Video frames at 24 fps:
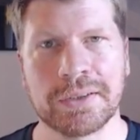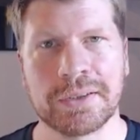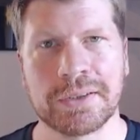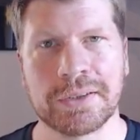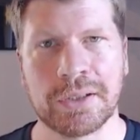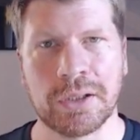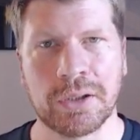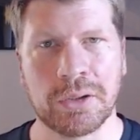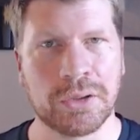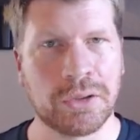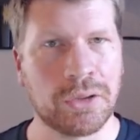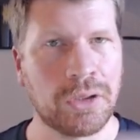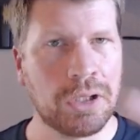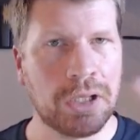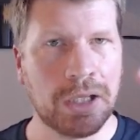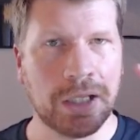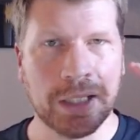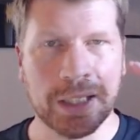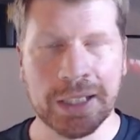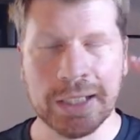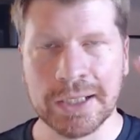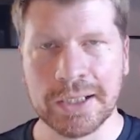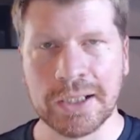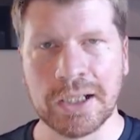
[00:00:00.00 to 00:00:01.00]
So your
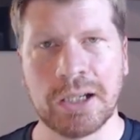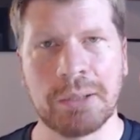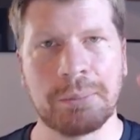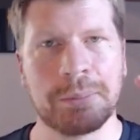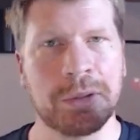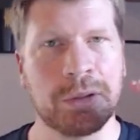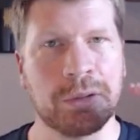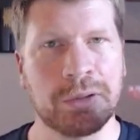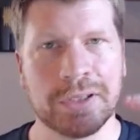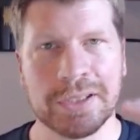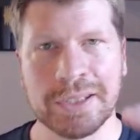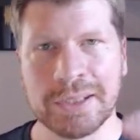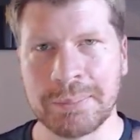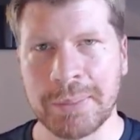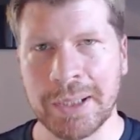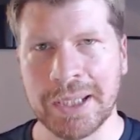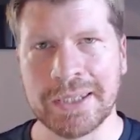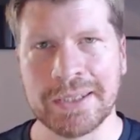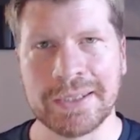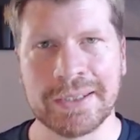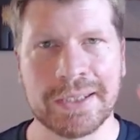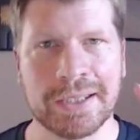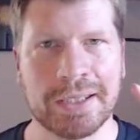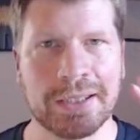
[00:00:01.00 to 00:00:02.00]
income, your
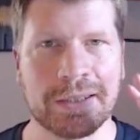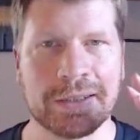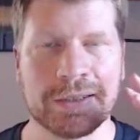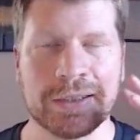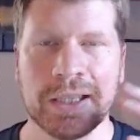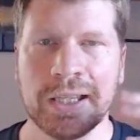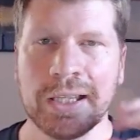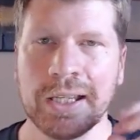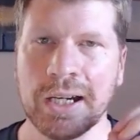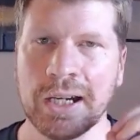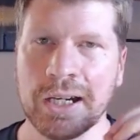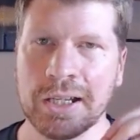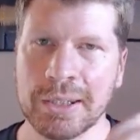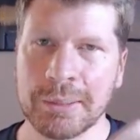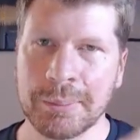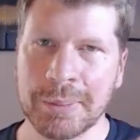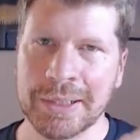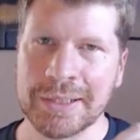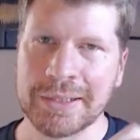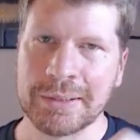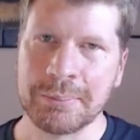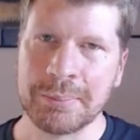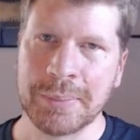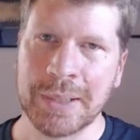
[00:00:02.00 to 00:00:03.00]
expenses, other
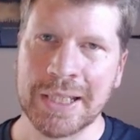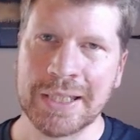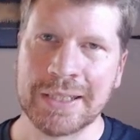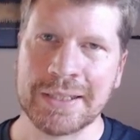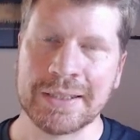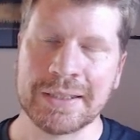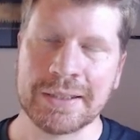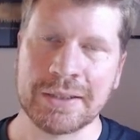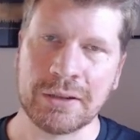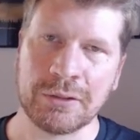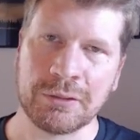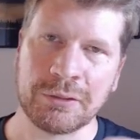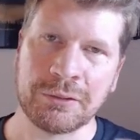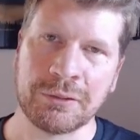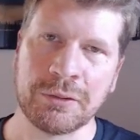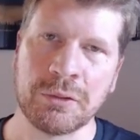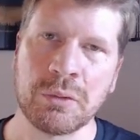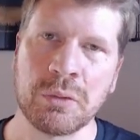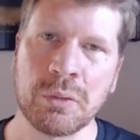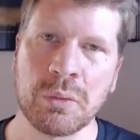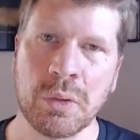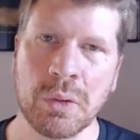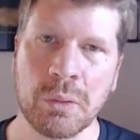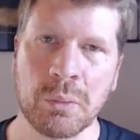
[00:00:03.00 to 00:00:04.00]
bits and pieces that
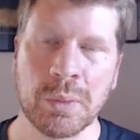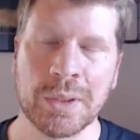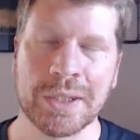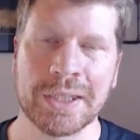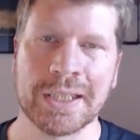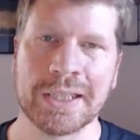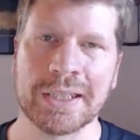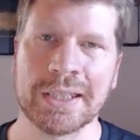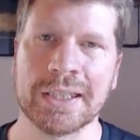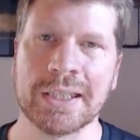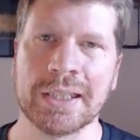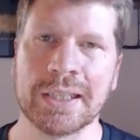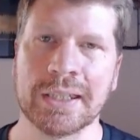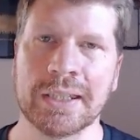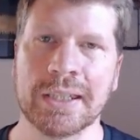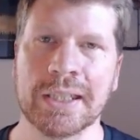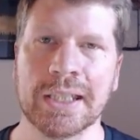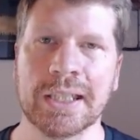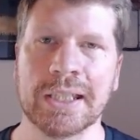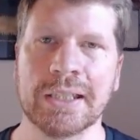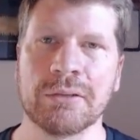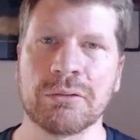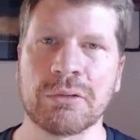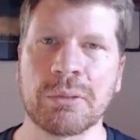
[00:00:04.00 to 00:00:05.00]
fall within
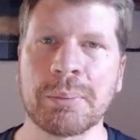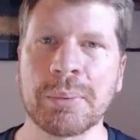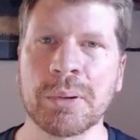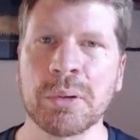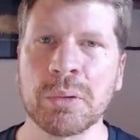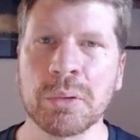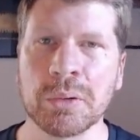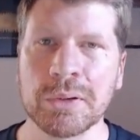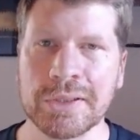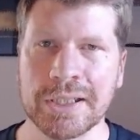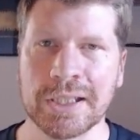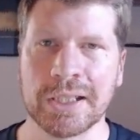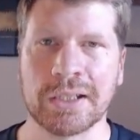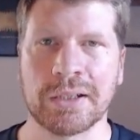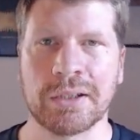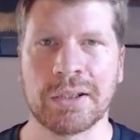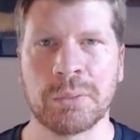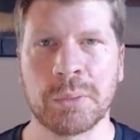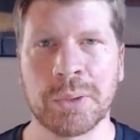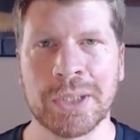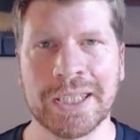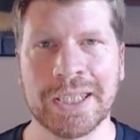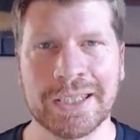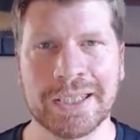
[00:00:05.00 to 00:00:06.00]
the reporting
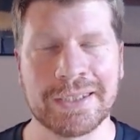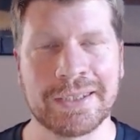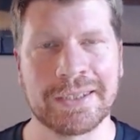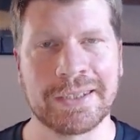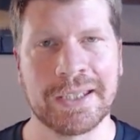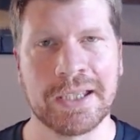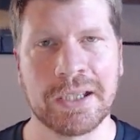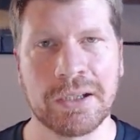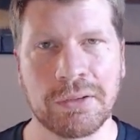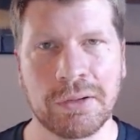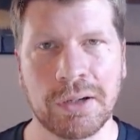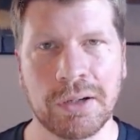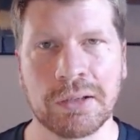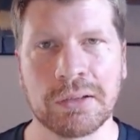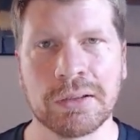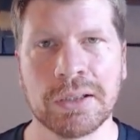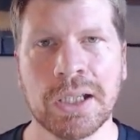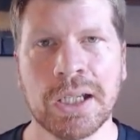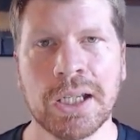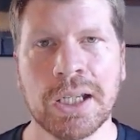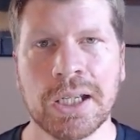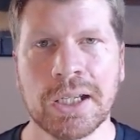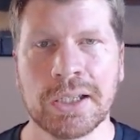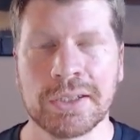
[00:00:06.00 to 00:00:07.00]
within Xero.
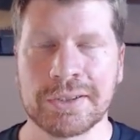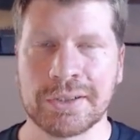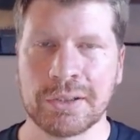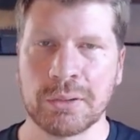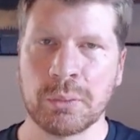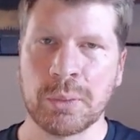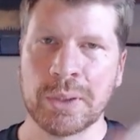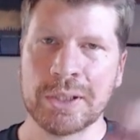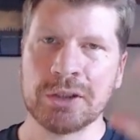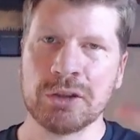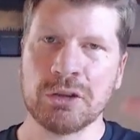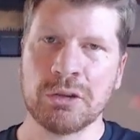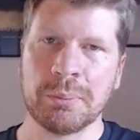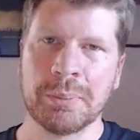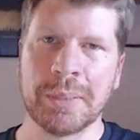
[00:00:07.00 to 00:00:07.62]
And so when you're